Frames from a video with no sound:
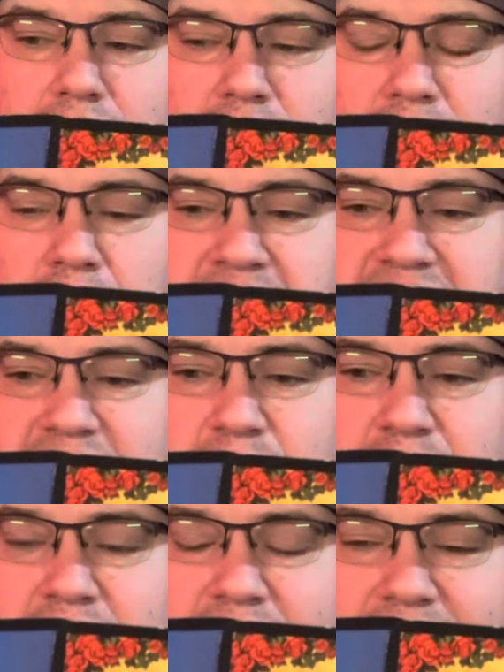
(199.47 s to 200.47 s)
You know,
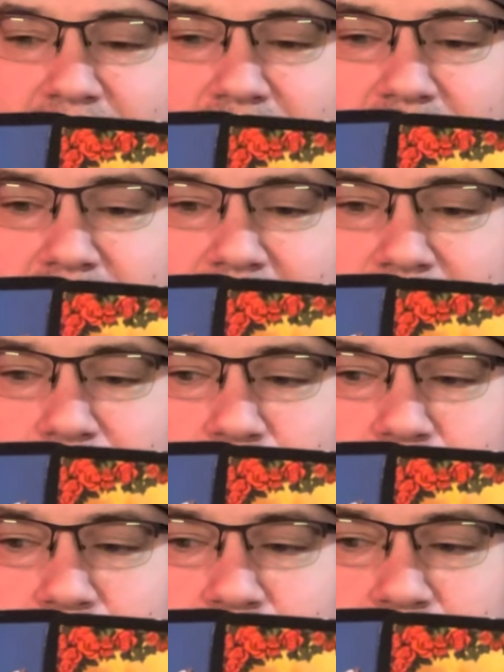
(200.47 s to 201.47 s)
someone
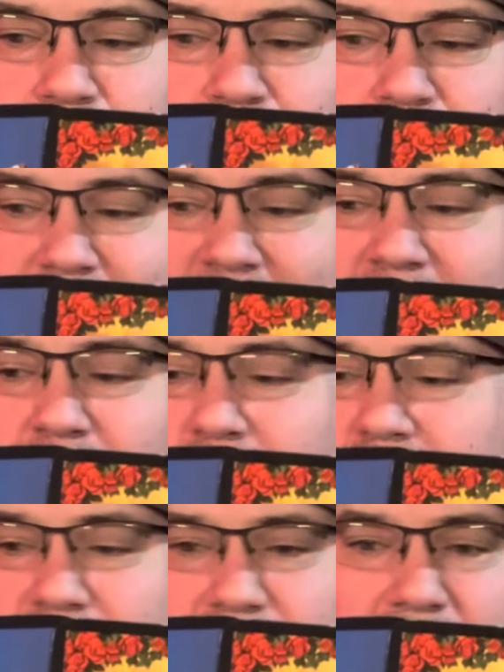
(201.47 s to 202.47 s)
that you
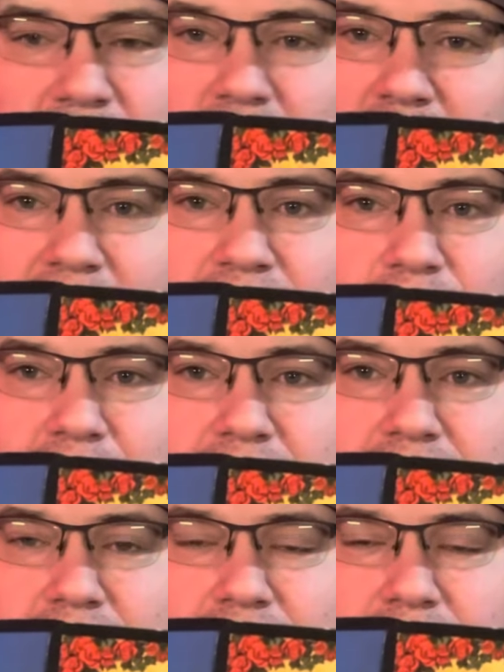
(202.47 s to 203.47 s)
can share life
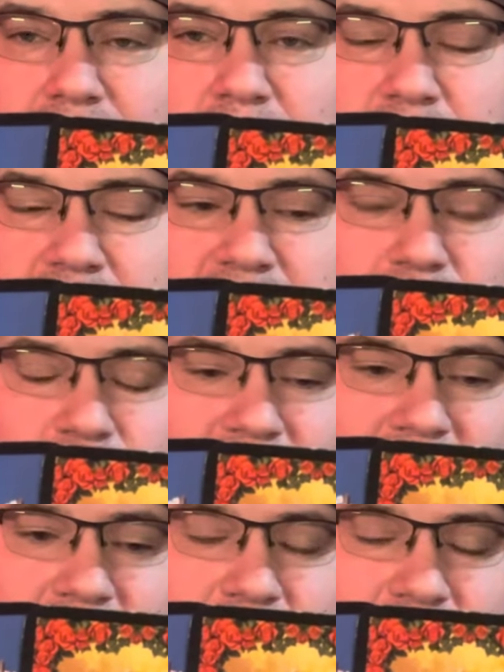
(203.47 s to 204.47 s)
with. You know, someone
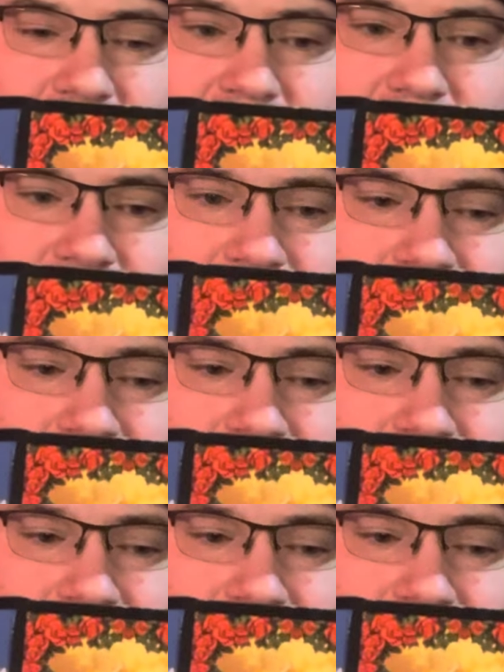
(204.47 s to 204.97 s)
that you can